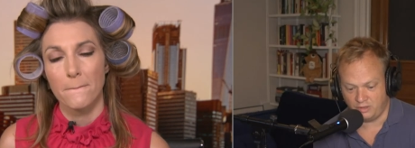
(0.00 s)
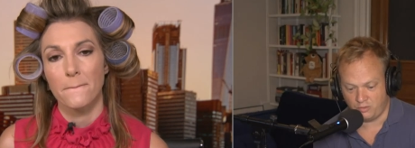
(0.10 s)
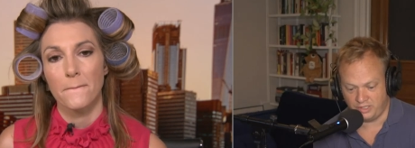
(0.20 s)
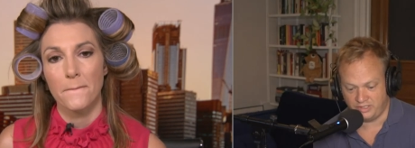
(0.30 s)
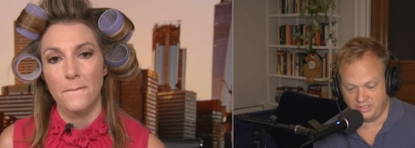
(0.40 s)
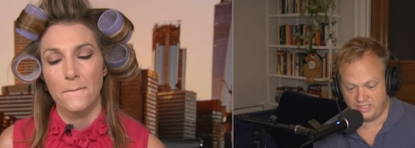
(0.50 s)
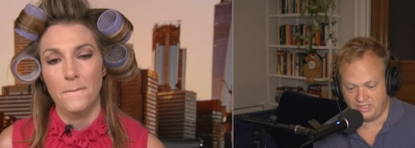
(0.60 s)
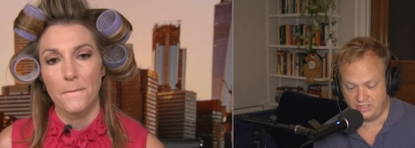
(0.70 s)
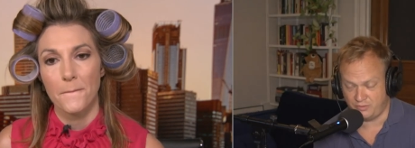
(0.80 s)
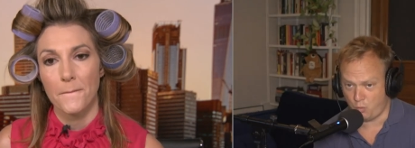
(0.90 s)
Speaker 1: according to the
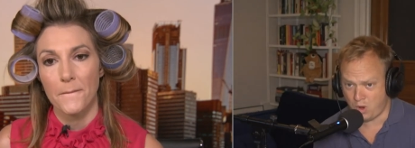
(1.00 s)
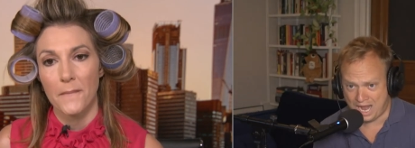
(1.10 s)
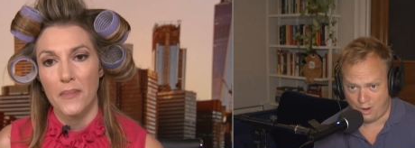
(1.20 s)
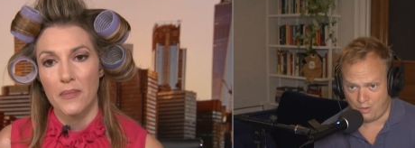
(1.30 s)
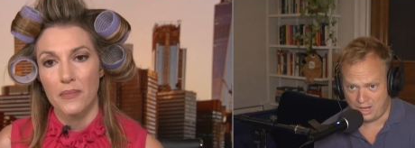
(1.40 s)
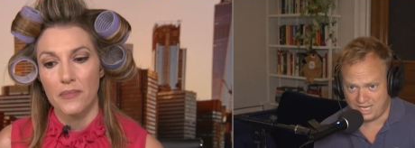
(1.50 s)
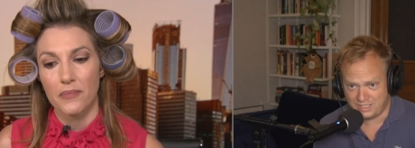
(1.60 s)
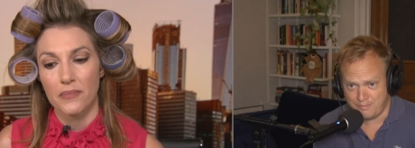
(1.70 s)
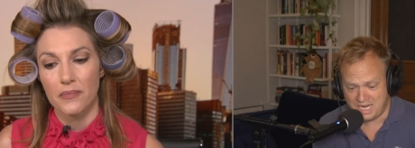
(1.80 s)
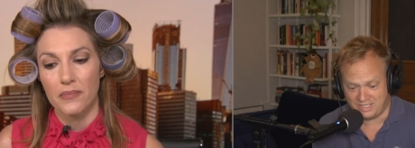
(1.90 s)
census. Wow, that's
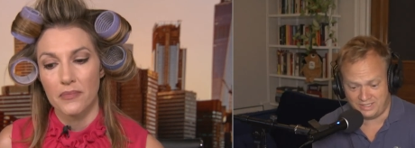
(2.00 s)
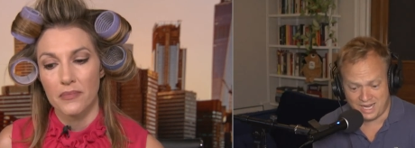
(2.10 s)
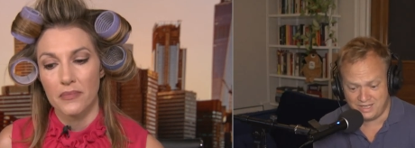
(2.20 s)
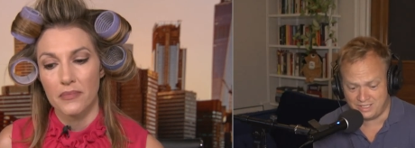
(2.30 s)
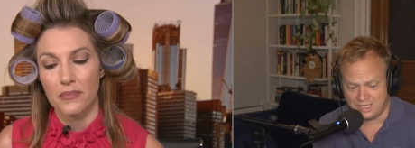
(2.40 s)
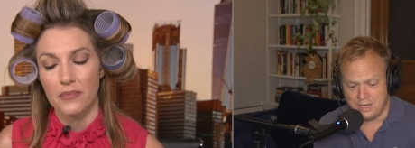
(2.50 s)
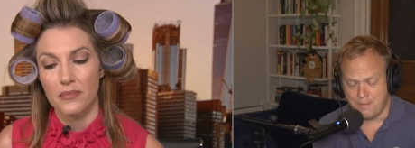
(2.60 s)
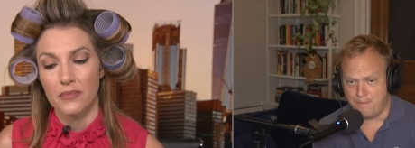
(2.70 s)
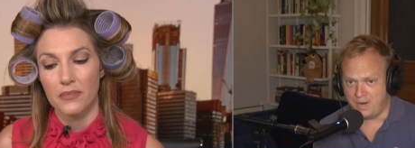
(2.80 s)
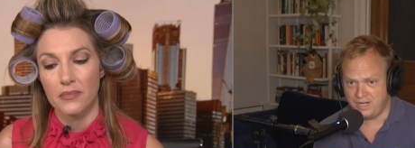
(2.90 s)
amazing. That is
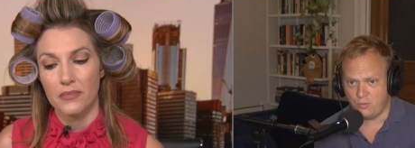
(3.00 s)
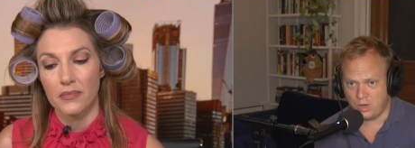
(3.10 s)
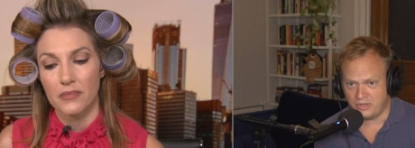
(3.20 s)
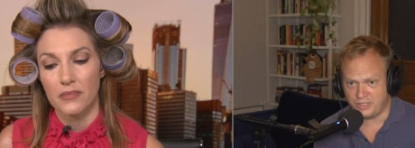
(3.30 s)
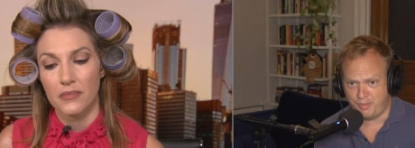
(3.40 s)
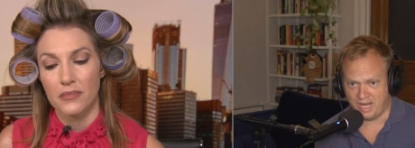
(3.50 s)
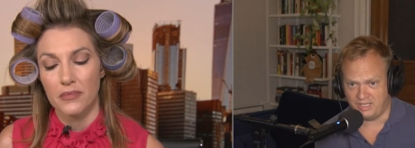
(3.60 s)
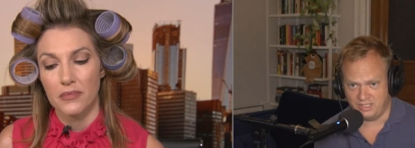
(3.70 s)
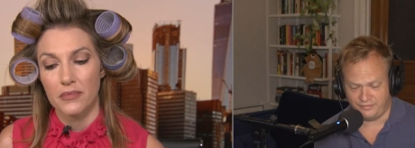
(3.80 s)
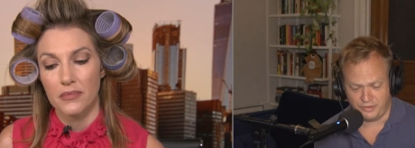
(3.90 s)
money well
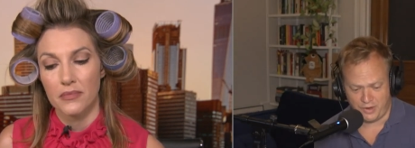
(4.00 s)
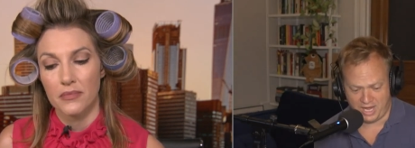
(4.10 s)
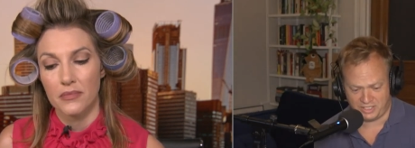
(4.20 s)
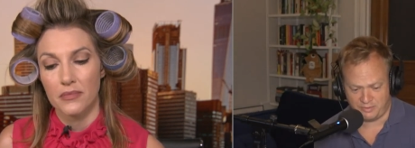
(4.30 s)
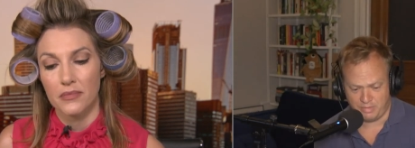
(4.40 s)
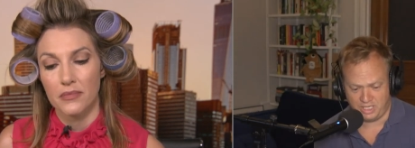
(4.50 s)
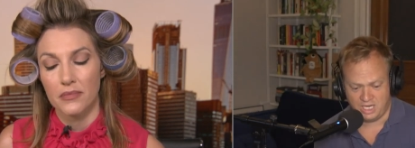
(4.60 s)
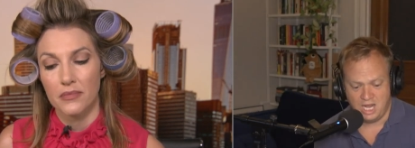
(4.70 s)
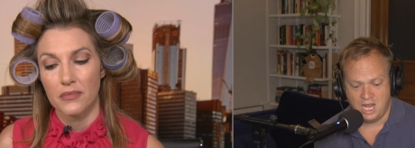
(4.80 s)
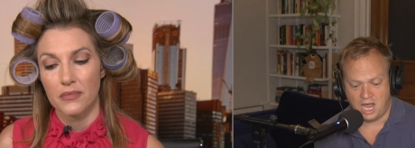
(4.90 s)
spent, if you ask me.
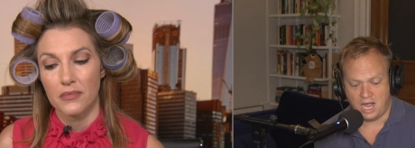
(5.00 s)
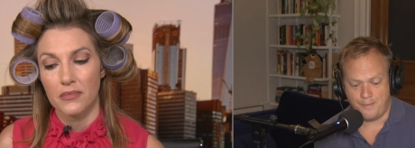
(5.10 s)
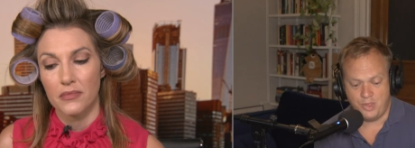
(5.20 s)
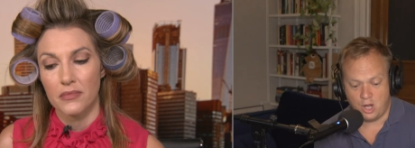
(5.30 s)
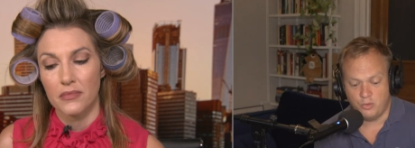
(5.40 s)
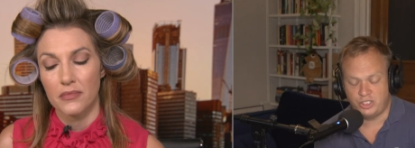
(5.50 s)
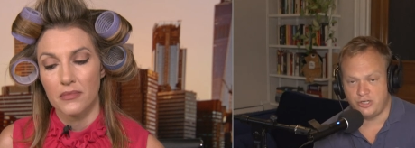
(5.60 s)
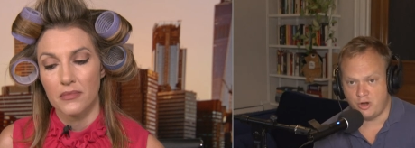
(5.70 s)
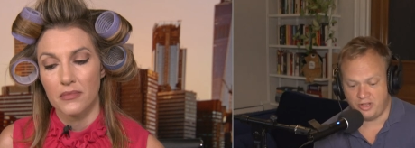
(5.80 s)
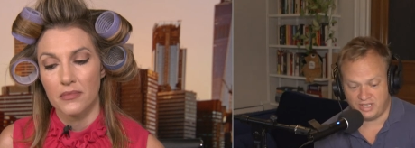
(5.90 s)
Um, though we should
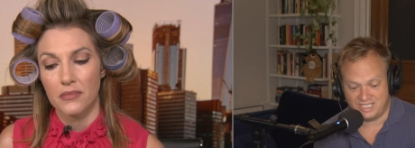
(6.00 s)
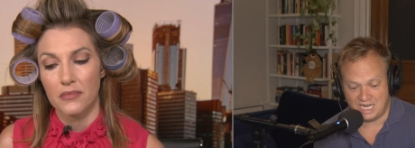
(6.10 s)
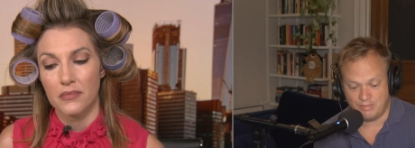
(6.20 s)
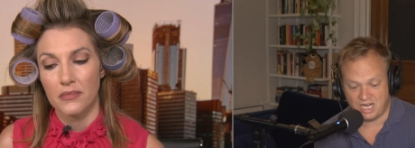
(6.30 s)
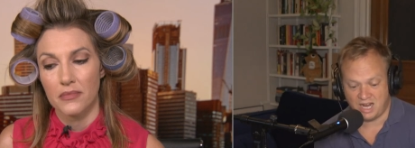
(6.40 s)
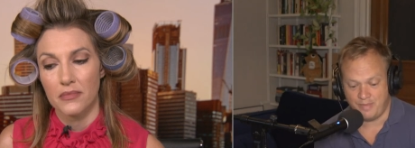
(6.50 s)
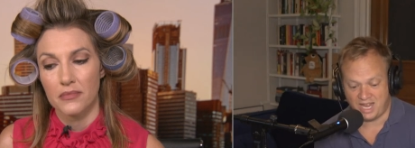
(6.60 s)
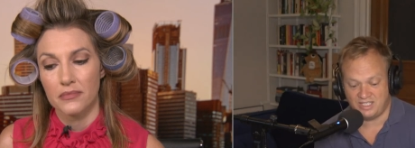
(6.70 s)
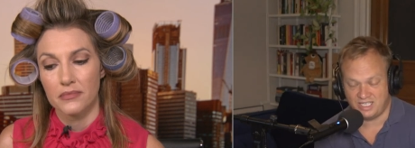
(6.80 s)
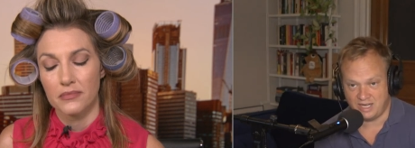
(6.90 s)
note at the same time
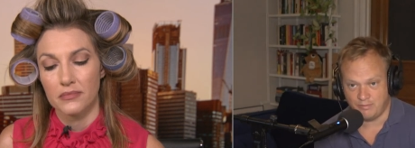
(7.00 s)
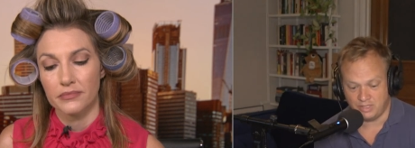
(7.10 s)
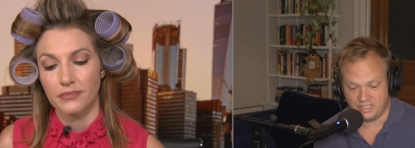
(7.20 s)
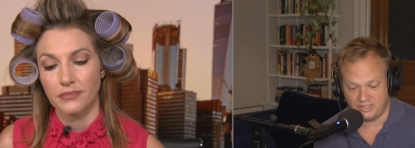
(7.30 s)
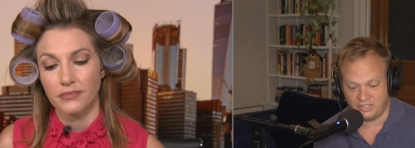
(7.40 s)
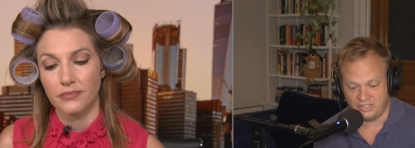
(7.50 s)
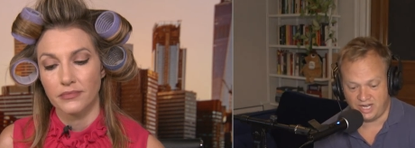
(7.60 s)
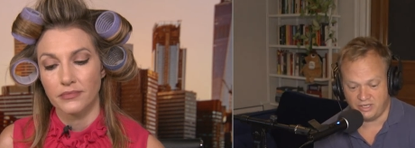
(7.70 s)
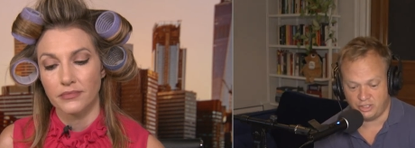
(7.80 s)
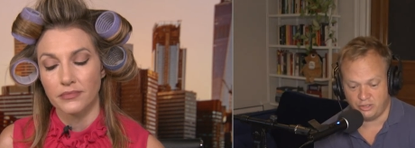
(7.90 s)
that same census
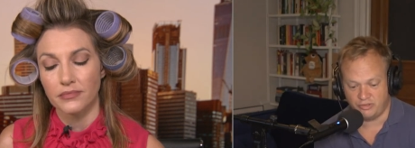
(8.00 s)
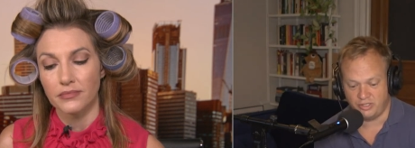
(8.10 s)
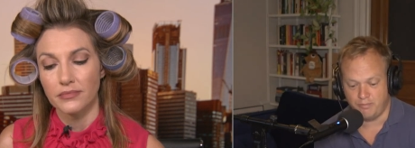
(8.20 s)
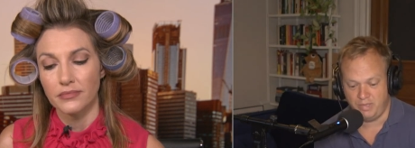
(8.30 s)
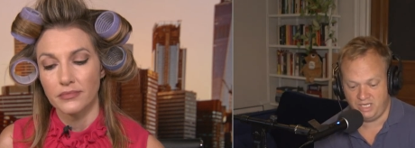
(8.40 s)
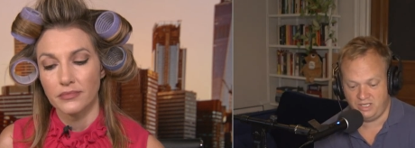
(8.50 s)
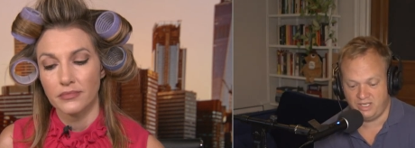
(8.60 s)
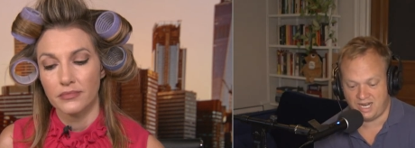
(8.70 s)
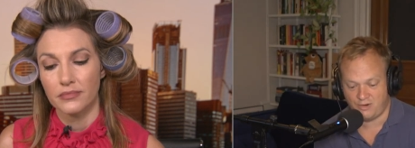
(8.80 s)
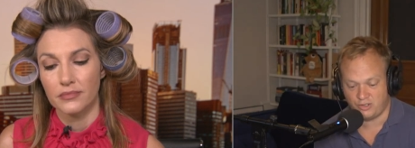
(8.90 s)
data shows that median
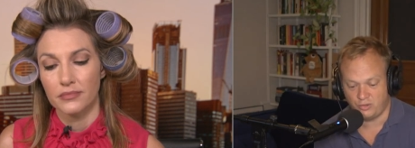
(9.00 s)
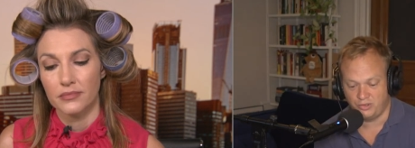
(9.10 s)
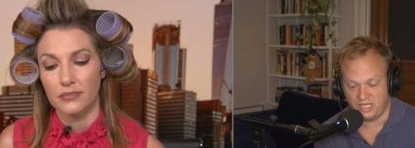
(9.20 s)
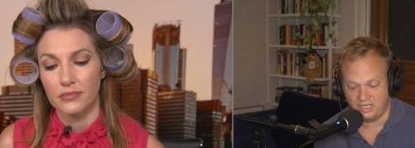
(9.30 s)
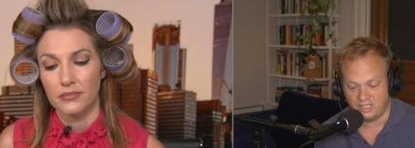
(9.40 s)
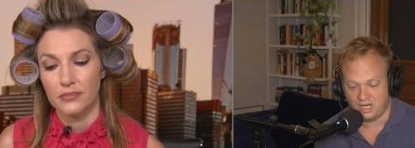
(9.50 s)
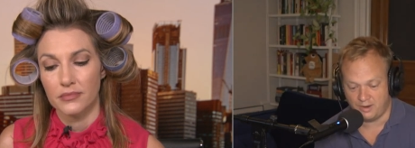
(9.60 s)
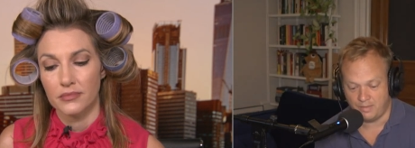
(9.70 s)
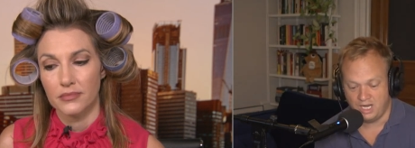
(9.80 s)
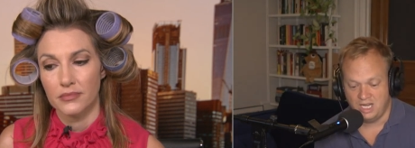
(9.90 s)
household
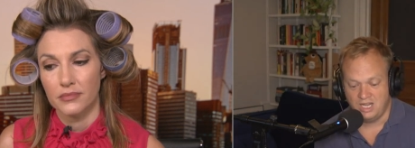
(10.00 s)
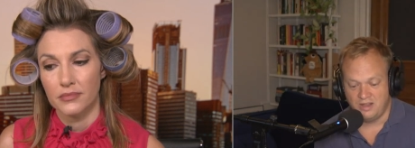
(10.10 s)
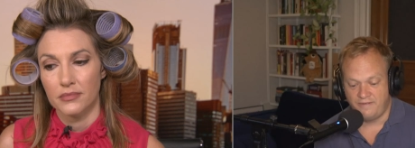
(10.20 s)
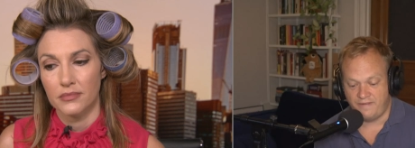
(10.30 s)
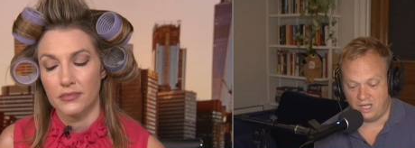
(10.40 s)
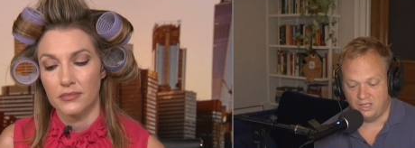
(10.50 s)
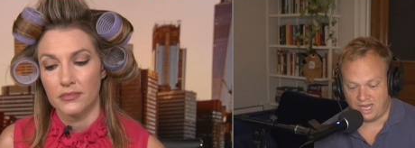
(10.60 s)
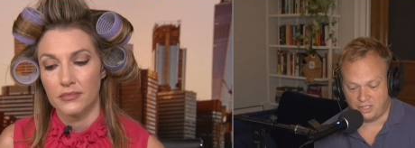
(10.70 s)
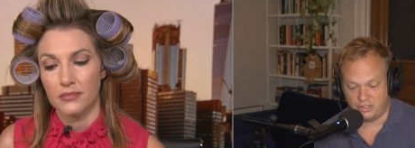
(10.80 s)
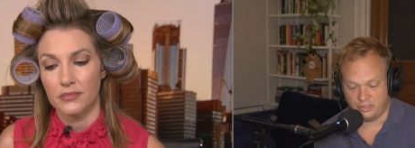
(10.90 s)
income fell
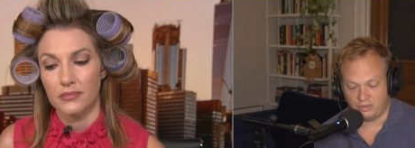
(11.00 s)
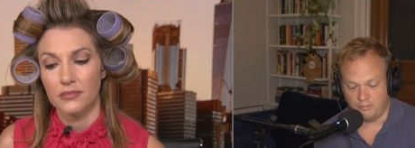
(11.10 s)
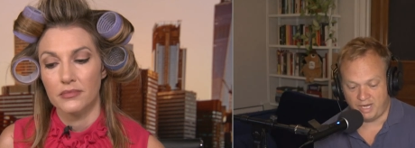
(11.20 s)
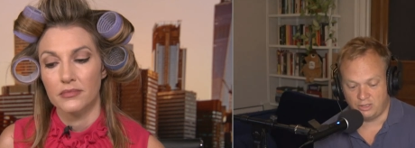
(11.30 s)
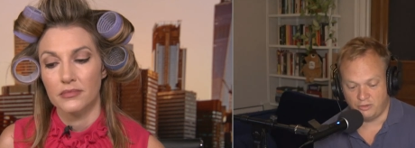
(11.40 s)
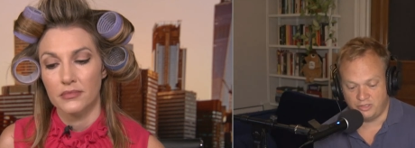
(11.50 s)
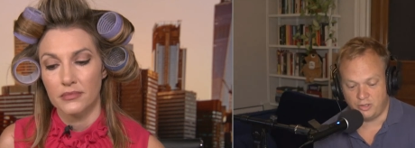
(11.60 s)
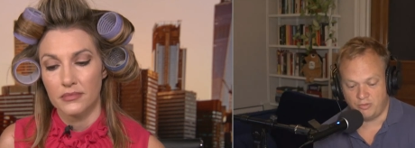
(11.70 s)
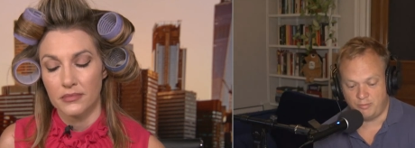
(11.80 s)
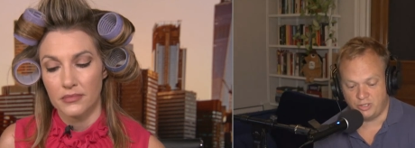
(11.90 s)
last year by close to
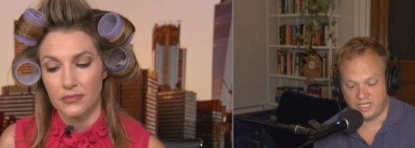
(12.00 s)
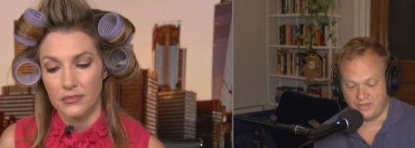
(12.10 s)
3%.